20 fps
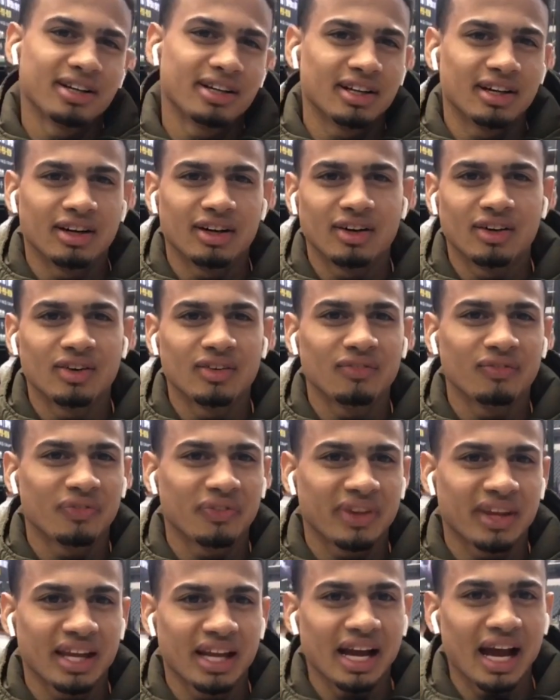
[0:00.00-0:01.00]
So,
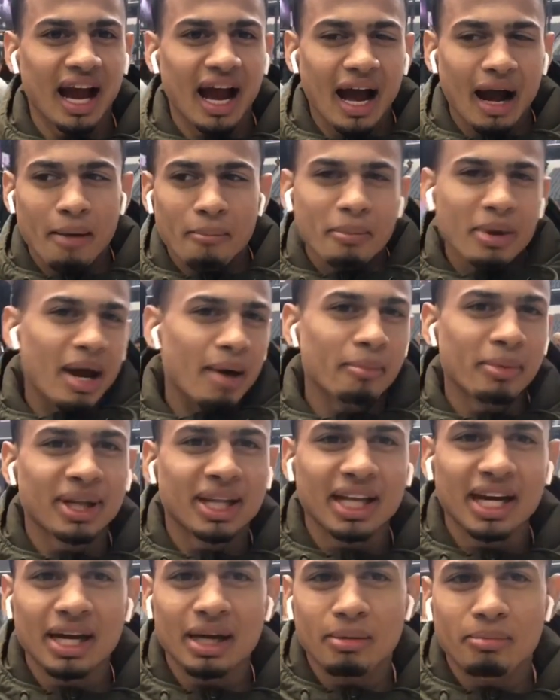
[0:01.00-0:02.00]
I, am
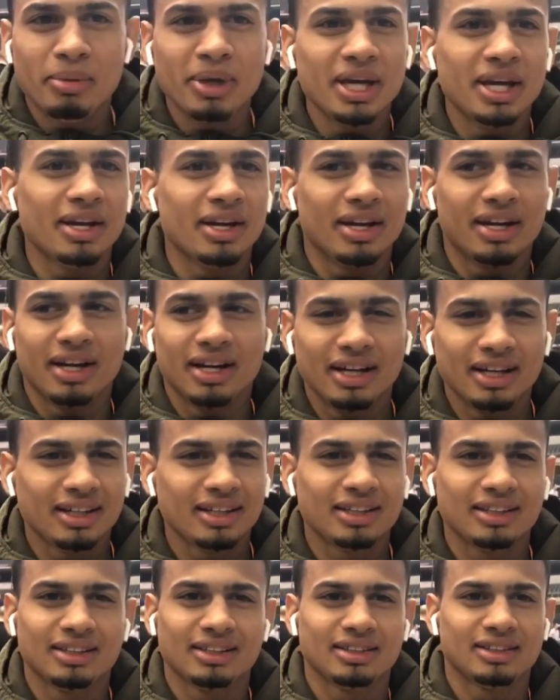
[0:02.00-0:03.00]
excited to
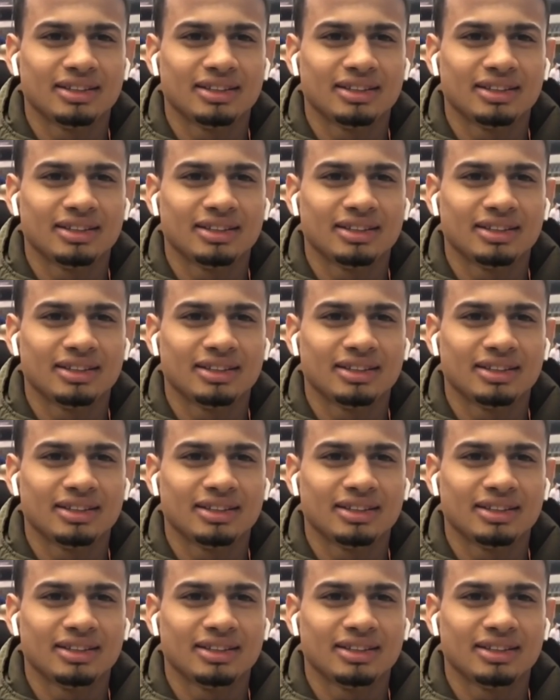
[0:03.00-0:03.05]
be